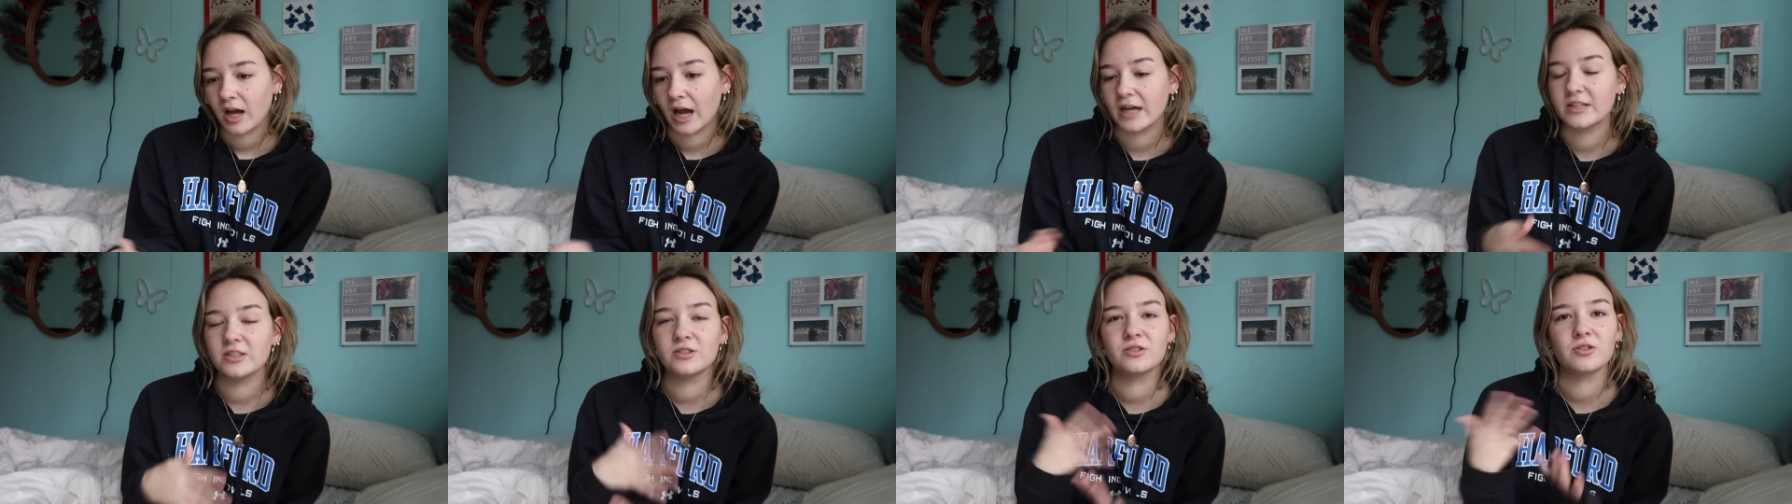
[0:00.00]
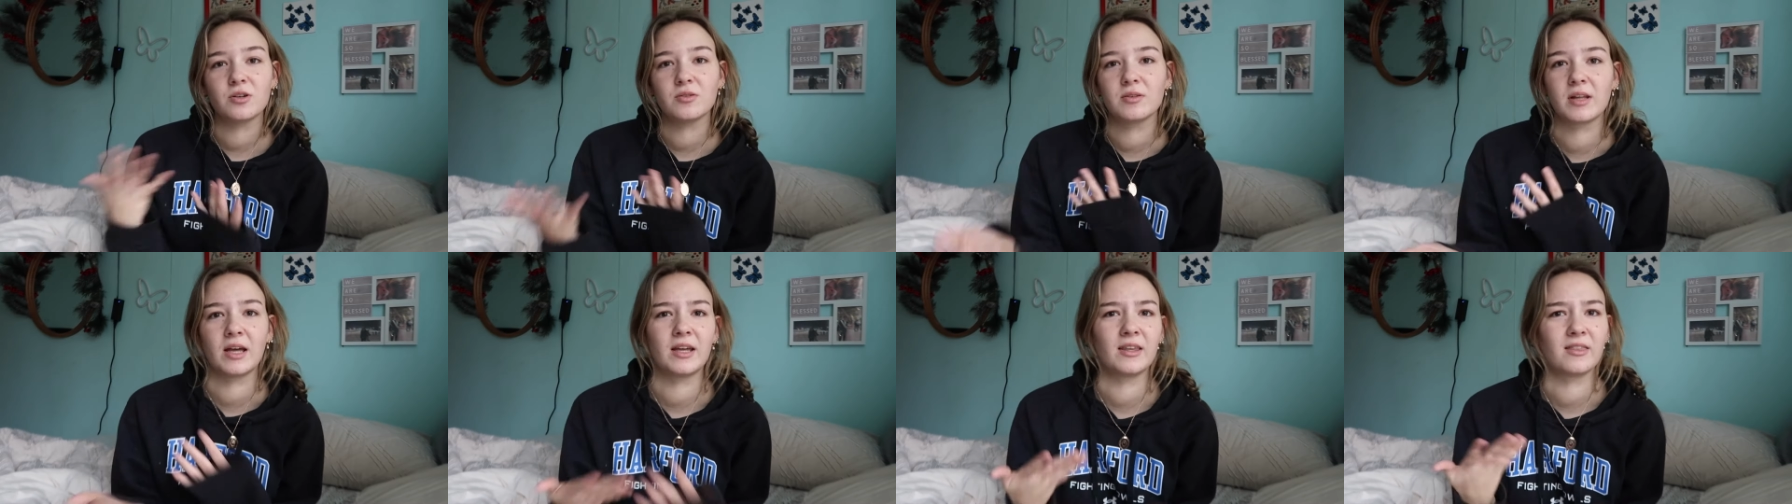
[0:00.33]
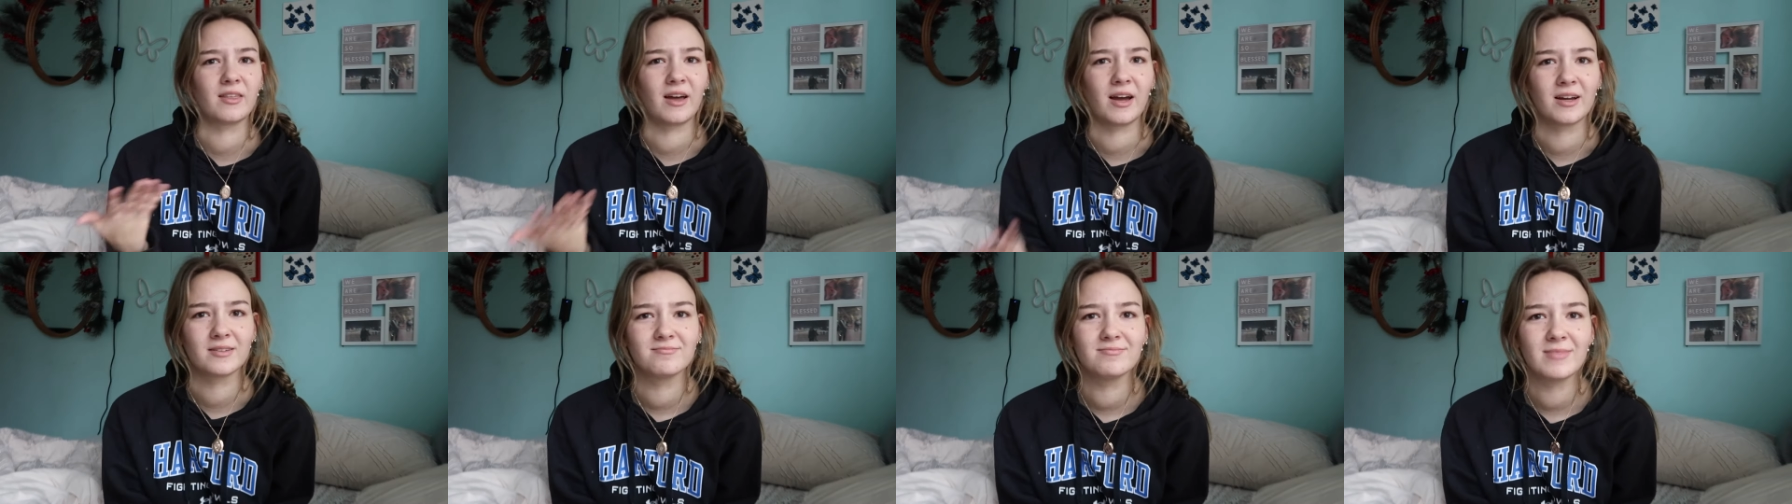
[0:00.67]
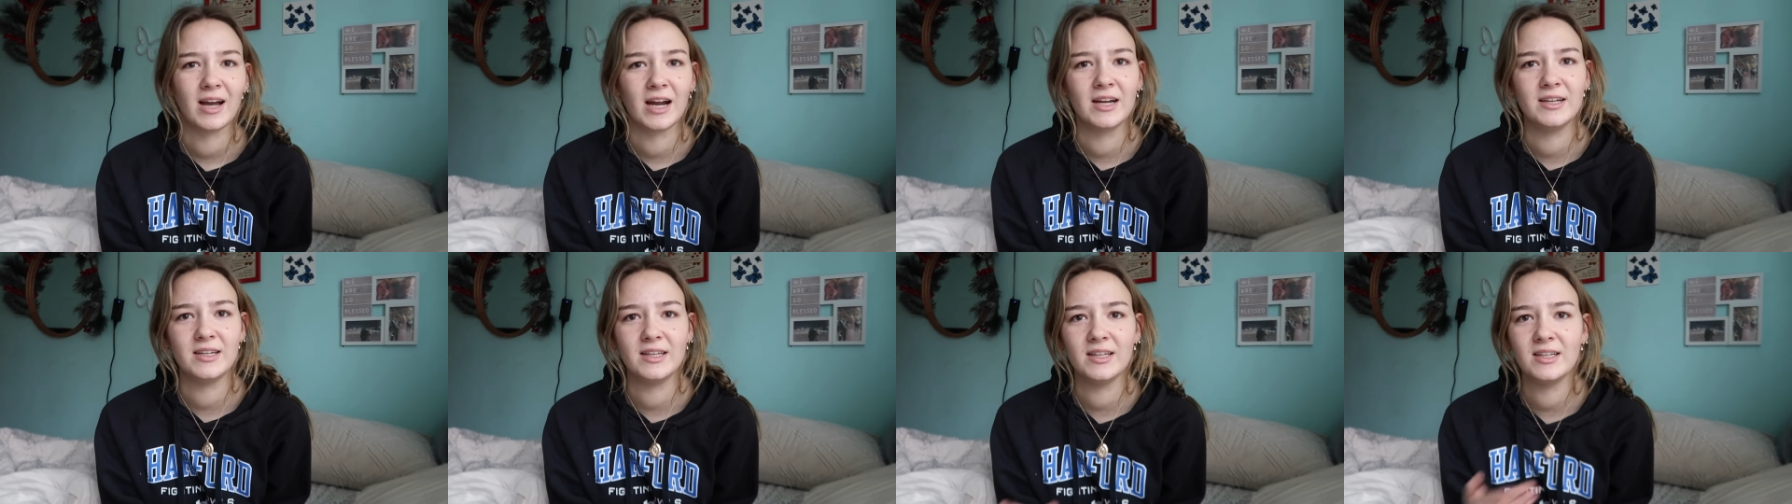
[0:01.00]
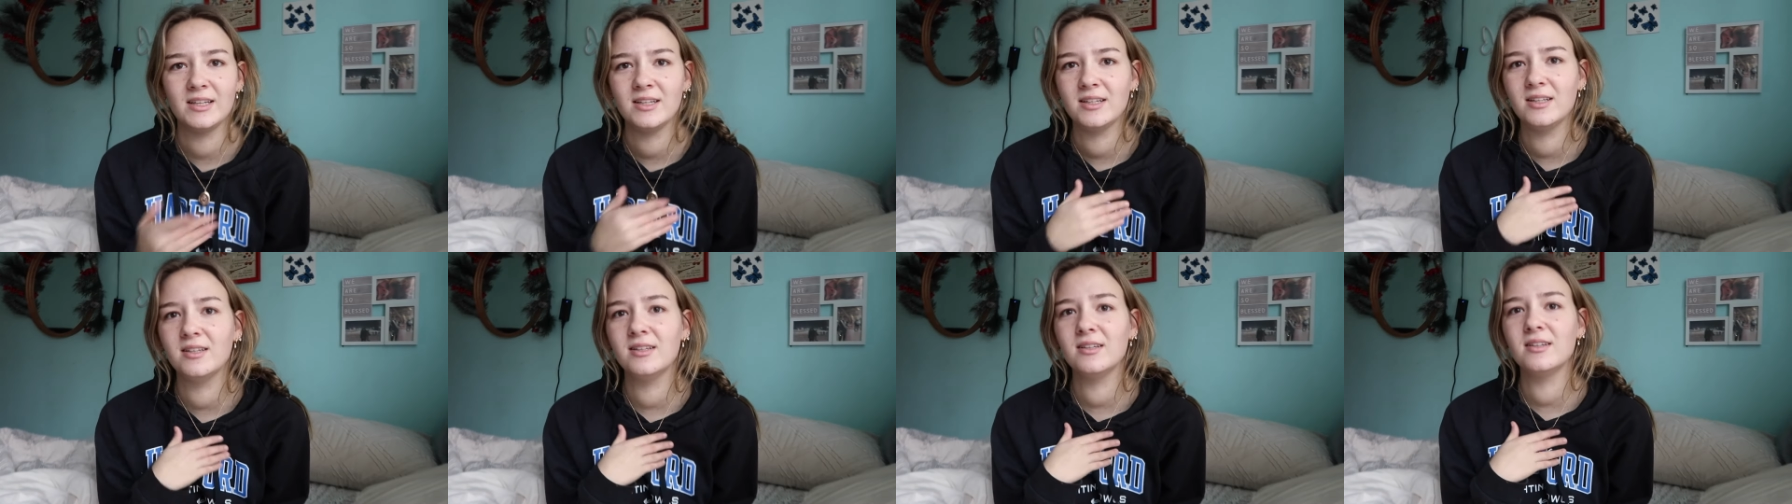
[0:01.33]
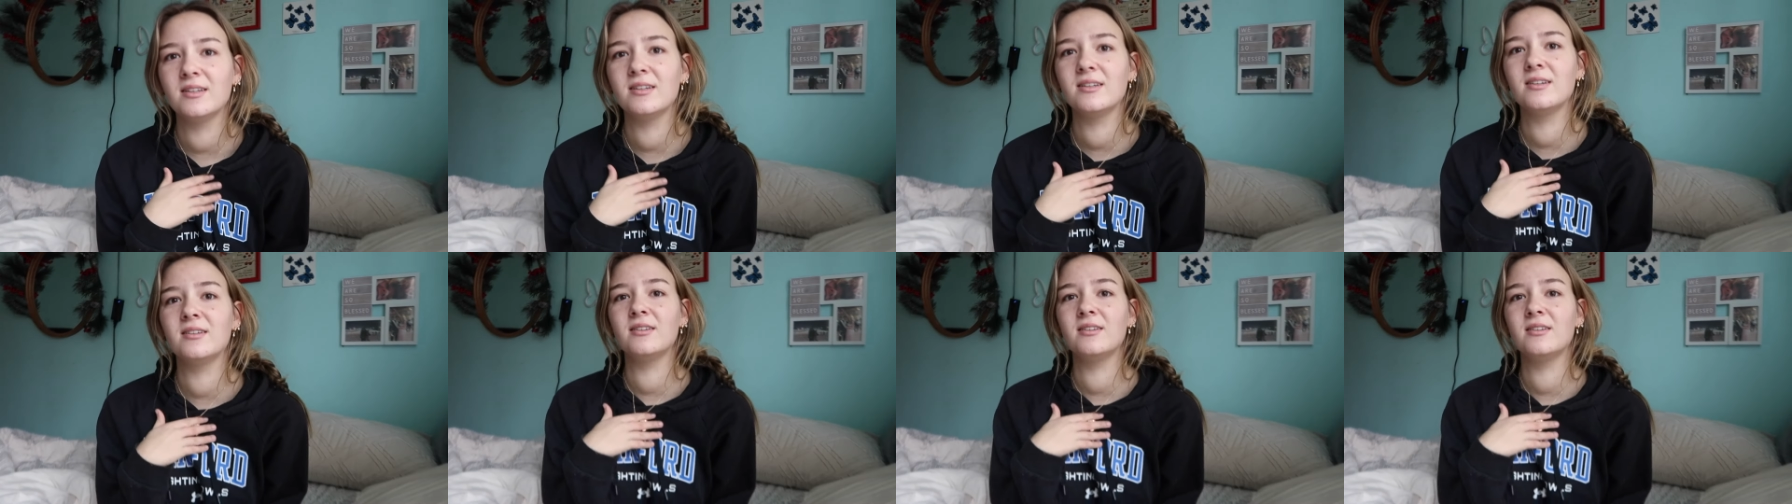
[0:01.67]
I just don't like that. I need